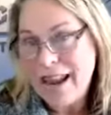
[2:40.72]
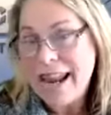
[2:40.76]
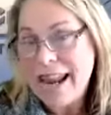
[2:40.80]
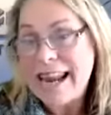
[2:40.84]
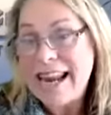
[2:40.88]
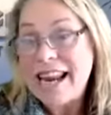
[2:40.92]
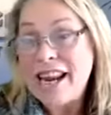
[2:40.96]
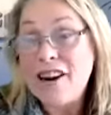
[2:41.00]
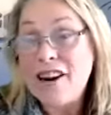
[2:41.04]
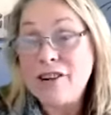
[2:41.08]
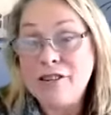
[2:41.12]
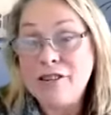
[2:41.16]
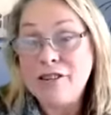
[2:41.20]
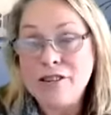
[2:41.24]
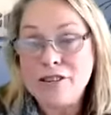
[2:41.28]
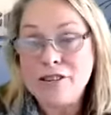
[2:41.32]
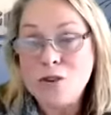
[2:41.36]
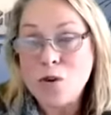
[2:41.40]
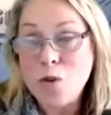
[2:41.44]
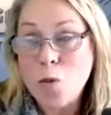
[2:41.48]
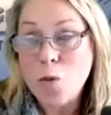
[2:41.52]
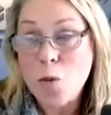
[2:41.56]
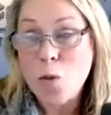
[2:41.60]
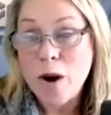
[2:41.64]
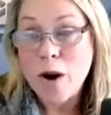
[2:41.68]
Here's
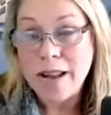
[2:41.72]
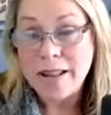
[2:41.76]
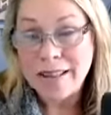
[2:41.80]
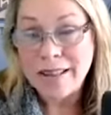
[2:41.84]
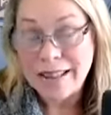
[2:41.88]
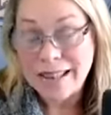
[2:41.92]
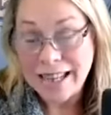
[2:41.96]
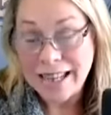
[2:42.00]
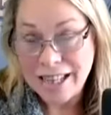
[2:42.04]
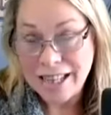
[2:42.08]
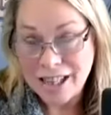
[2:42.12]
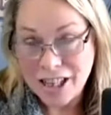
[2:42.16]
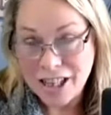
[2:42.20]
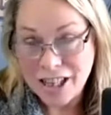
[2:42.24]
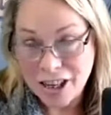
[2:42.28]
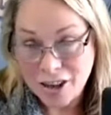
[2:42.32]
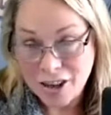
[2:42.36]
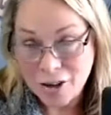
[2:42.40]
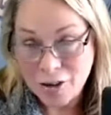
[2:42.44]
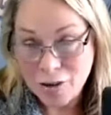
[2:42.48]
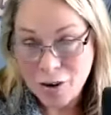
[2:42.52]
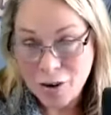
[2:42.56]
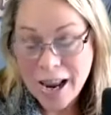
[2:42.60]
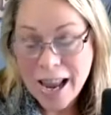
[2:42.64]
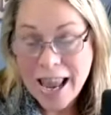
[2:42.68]
what they
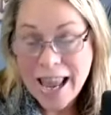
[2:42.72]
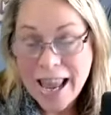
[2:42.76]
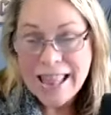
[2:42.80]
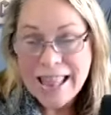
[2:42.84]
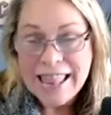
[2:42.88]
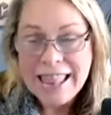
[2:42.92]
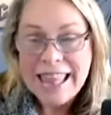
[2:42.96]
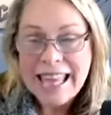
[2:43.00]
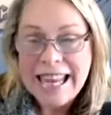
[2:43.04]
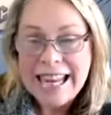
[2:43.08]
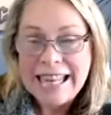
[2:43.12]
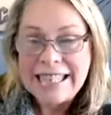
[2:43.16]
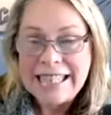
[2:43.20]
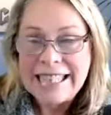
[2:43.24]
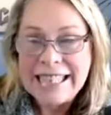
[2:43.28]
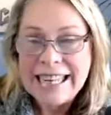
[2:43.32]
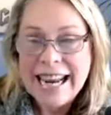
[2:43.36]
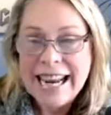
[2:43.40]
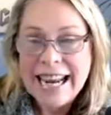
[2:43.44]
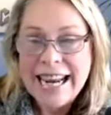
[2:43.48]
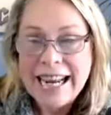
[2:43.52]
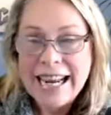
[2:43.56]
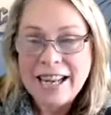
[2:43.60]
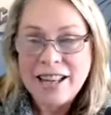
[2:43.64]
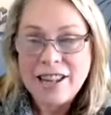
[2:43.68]
do they
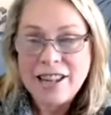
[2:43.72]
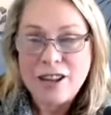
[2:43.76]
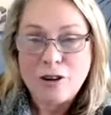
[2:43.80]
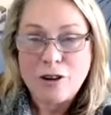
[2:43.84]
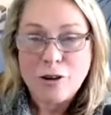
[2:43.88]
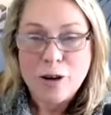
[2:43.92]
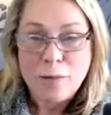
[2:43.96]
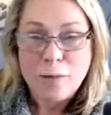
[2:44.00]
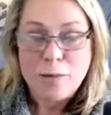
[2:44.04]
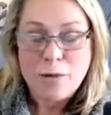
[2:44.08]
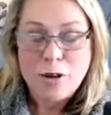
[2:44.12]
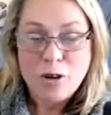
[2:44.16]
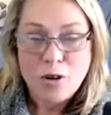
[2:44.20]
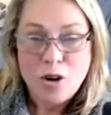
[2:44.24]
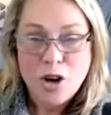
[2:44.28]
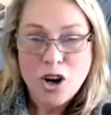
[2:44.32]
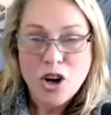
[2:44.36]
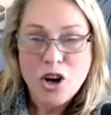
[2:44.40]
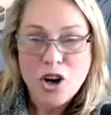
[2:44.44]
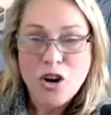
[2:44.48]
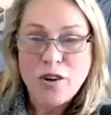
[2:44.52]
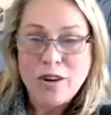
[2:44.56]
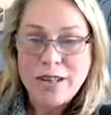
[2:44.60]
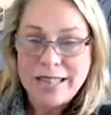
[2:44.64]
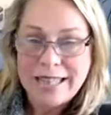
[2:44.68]
take the
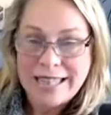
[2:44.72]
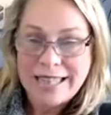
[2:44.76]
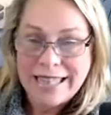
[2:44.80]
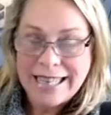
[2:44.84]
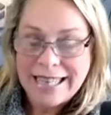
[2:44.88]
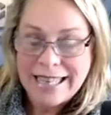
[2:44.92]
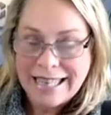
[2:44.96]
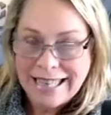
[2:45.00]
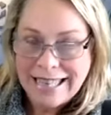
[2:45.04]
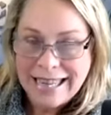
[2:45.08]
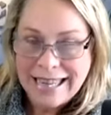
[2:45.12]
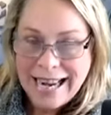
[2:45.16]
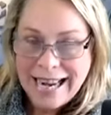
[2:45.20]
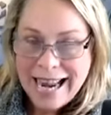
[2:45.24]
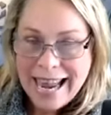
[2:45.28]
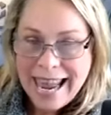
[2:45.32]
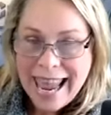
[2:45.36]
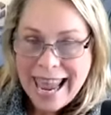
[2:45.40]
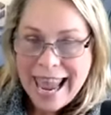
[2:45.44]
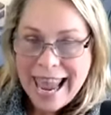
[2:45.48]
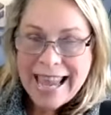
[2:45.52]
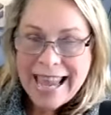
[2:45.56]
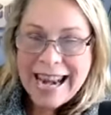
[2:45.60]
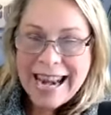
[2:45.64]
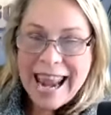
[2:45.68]
cryptocurrency
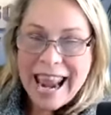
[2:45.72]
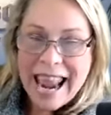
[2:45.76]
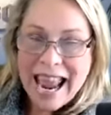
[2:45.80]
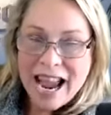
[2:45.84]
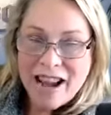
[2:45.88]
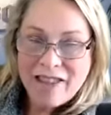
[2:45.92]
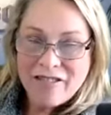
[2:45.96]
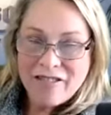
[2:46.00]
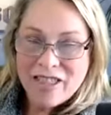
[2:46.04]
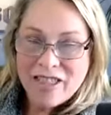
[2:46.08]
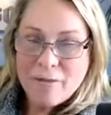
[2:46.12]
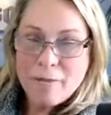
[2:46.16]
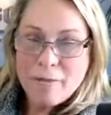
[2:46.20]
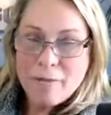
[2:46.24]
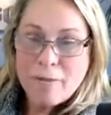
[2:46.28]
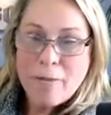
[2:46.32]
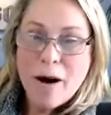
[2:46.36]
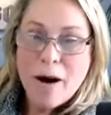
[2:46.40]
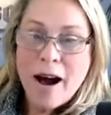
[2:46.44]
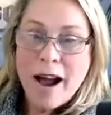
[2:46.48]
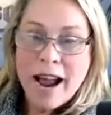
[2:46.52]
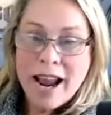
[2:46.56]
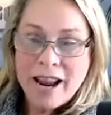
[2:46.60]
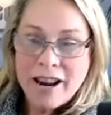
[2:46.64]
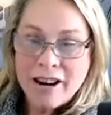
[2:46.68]
and have the
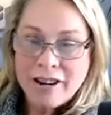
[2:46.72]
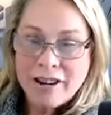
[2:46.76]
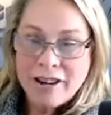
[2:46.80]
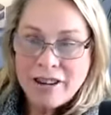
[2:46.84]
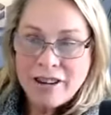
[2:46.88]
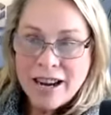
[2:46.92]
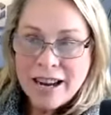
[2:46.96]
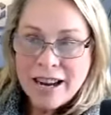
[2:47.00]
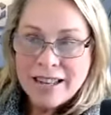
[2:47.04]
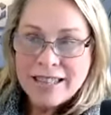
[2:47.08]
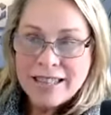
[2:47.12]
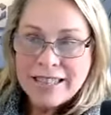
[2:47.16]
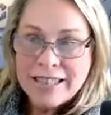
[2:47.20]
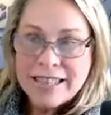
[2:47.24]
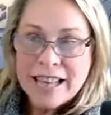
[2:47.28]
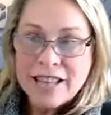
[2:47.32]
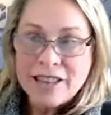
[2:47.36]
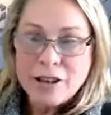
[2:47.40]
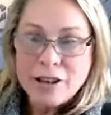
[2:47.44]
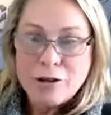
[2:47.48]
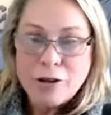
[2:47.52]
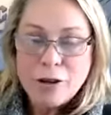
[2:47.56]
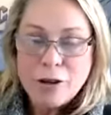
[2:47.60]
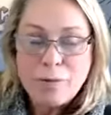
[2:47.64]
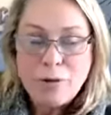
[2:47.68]
buyer send the
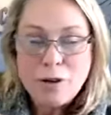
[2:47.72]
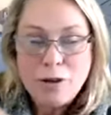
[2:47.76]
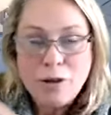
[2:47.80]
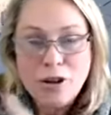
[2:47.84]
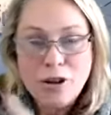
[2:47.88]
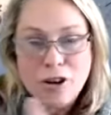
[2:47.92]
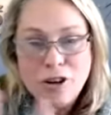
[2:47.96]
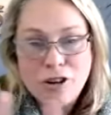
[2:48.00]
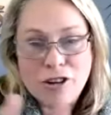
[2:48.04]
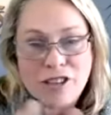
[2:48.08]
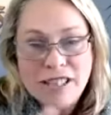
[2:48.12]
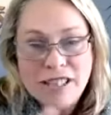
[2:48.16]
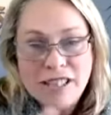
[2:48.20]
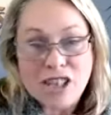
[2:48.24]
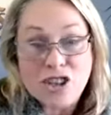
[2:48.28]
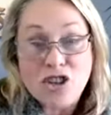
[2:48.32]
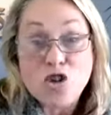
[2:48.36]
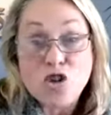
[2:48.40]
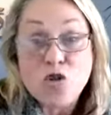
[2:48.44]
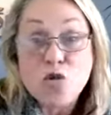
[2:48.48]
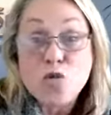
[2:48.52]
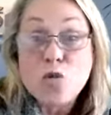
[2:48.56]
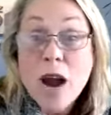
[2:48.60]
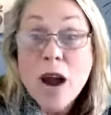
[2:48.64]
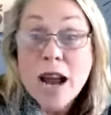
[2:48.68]
cryptocurrency
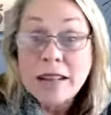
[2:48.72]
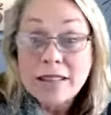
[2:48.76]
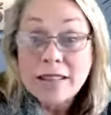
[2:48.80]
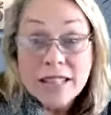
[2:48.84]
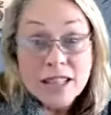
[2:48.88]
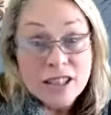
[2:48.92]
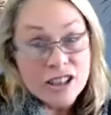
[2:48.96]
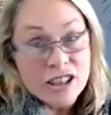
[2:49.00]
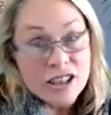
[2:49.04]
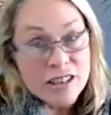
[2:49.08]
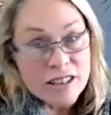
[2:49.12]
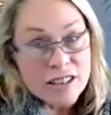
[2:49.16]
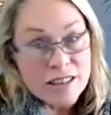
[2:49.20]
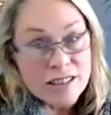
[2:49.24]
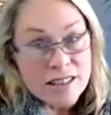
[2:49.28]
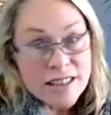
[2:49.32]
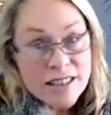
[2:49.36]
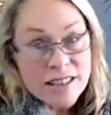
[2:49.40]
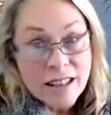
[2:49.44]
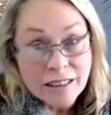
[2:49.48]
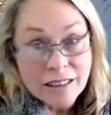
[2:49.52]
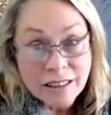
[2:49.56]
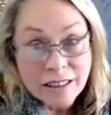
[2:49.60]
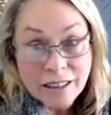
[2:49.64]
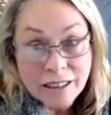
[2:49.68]
directly to the
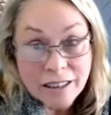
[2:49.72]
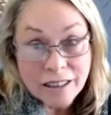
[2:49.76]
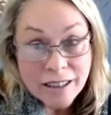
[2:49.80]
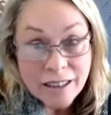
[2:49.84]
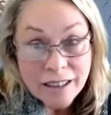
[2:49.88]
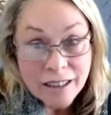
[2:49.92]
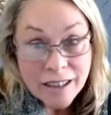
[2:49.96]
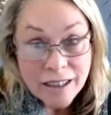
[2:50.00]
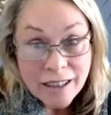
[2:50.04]
seller